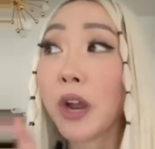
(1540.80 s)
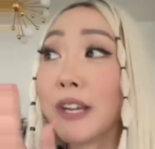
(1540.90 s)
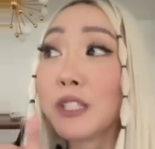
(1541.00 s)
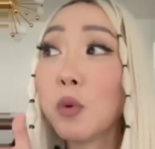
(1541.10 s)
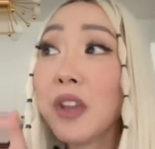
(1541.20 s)
Okay,
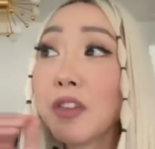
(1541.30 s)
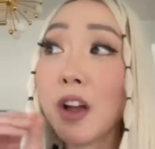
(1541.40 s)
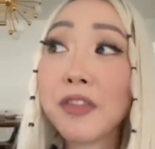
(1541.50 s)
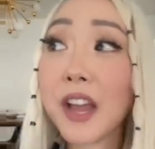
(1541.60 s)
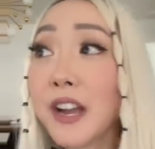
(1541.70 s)
so we
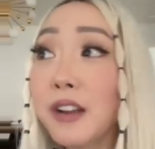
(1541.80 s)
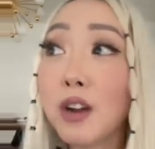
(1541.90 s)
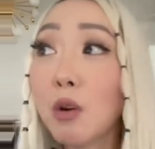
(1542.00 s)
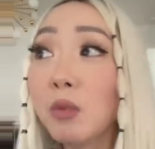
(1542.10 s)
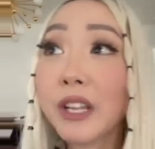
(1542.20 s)
thought that, you
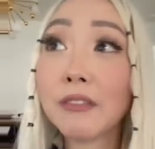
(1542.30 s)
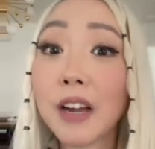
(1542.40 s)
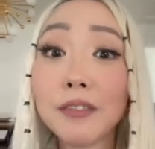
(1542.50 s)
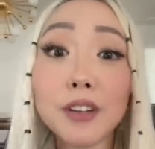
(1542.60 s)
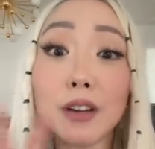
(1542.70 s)
know, we'll never
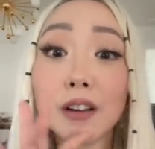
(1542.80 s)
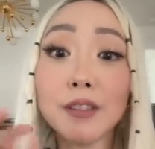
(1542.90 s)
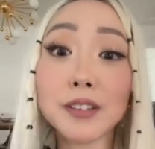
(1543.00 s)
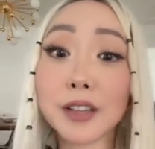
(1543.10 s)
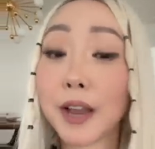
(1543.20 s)
have to hear of
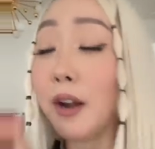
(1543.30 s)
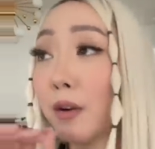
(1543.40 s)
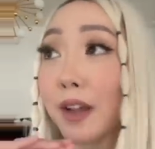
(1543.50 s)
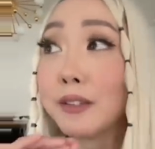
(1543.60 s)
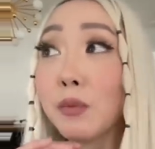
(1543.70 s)
this again.
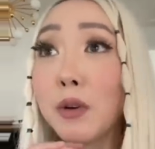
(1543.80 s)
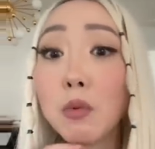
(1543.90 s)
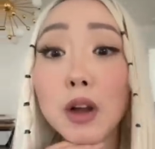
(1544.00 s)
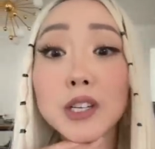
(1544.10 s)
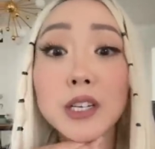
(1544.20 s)
Okay, so we're
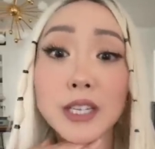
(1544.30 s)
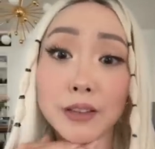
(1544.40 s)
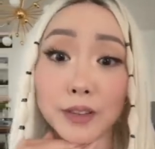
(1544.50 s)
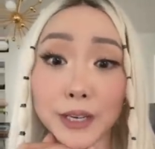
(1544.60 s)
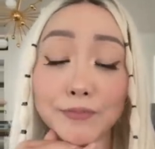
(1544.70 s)
watching
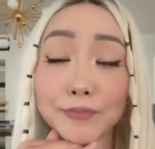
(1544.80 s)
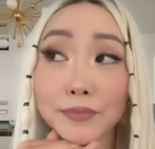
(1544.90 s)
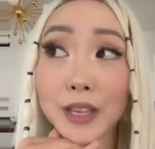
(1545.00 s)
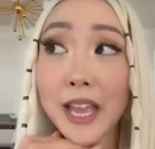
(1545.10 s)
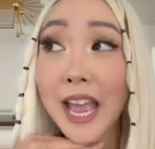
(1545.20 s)
TV.
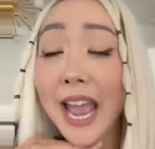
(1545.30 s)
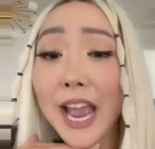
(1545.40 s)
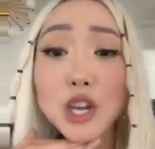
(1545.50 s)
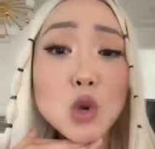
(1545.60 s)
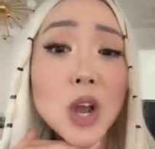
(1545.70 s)

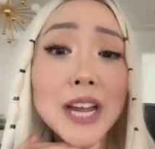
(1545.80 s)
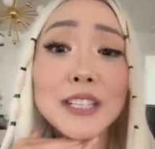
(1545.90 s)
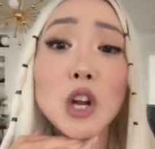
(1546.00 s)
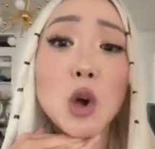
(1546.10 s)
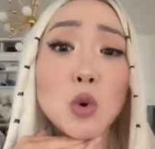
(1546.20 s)
And you guys
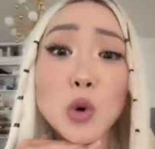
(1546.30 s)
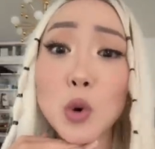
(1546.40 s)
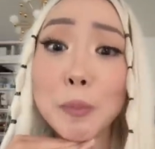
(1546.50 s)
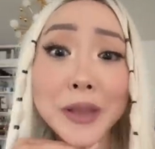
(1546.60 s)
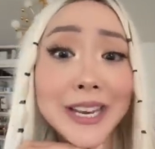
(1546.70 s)
know who
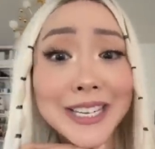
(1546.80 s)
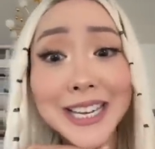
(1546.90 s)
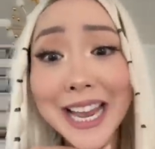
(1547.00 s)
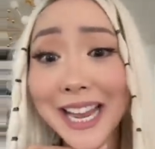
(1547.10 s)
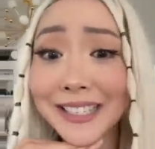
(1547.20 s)

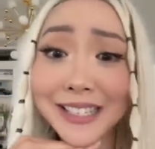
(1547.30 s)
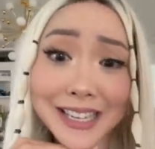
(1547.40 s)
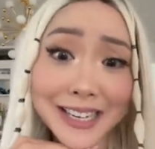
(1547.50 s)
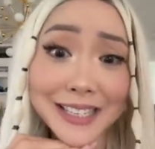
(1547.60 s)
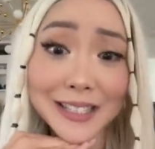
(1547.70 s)

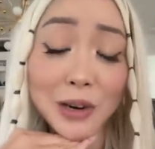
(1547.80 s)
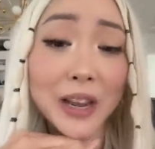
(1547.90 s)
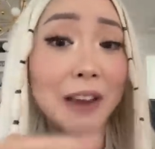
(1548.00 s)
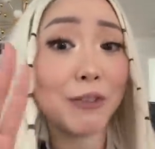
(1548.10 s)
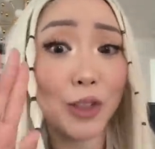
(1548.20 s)
BTS is,
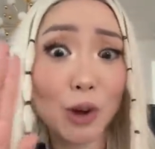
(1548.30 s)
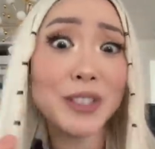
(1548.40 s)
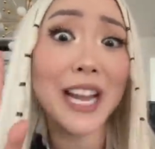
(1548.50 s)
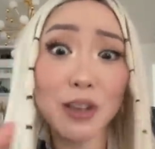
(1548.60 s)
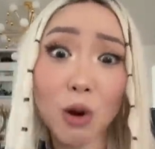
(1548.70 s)
okay? For those
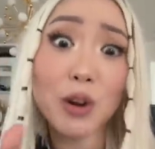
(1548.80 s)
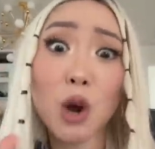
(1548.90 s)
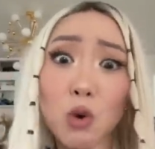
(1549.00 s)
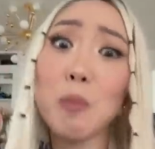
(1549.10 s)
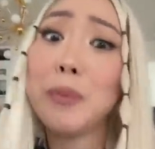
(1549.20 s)
that don't
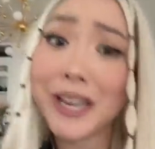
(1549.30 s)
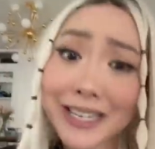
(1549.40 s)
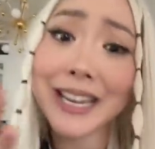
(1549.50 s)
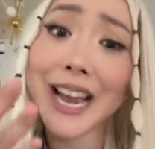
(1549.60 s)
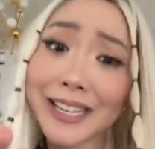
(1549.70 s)
know who
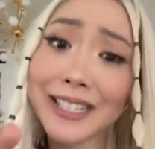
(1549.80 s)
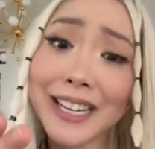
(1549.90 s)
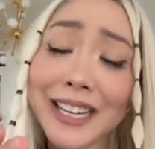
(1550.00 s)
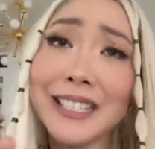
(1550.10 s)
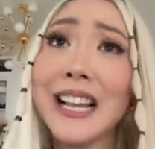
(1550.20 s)

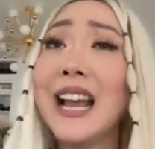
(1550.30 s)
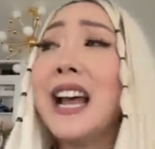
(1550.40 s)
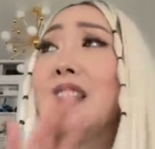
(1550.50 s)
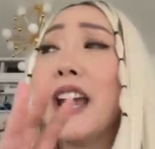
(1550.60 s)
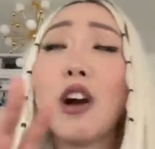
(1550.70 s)
BTS is,
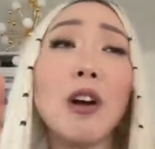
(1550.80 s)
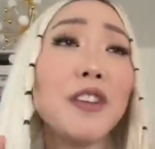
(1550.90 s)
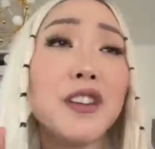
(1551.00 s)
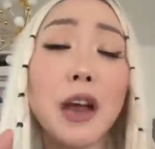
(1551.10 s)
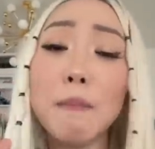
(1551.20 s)
they are
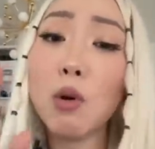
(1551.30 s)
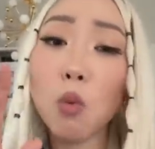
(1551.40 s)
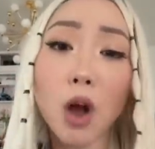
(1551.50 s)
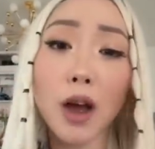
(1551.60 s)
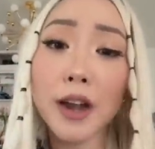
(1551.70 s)
the number
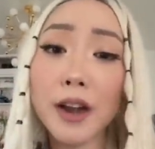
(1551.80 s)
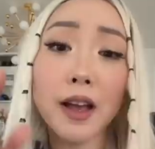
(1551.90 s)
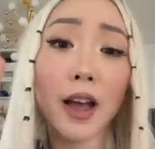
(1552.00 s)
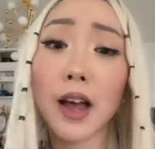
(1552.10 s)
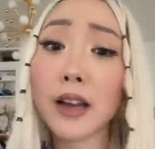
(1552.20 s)
one
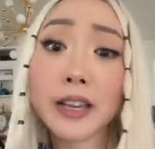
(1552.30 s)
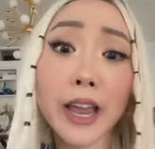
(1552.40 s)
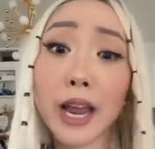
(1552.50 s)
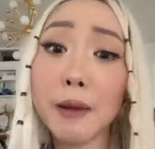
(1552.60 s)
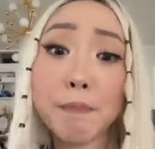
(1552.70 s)
uh,
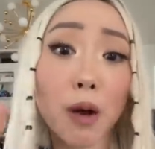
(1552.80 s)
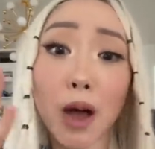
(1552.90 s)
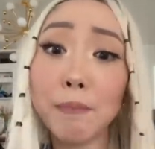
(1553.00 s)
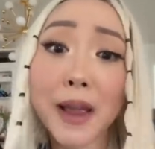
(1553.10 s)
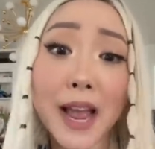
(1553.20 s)

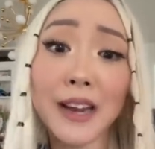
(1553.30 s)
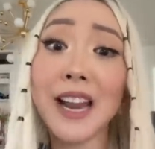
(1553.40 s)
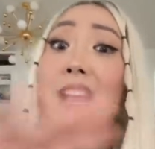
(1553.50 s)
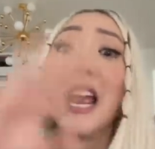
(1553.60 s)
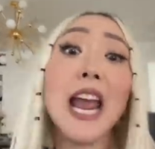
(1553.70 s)
K-pop band
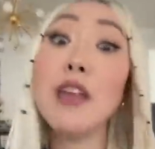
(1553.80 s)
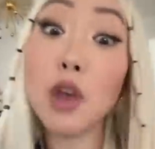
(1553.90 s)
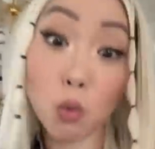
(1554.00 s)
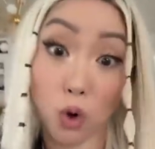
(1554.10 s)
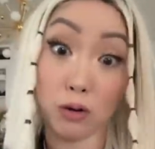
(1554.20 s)
in
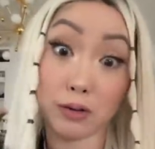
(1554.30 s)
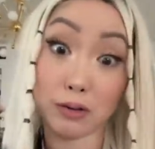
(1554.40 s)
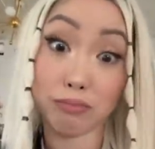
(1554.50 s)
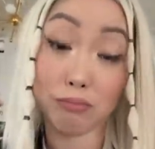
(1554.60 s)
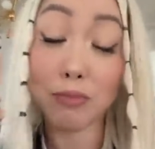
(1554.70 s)
the
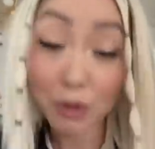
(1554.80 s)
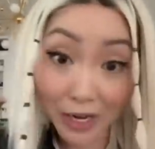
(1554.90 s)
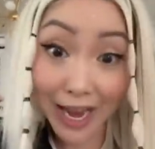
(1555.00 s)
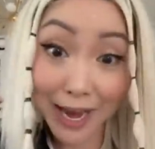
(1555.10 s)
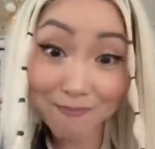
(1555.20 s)
world,
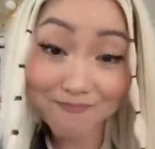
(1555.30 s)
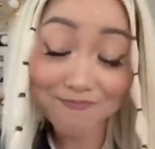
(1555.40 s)
okay?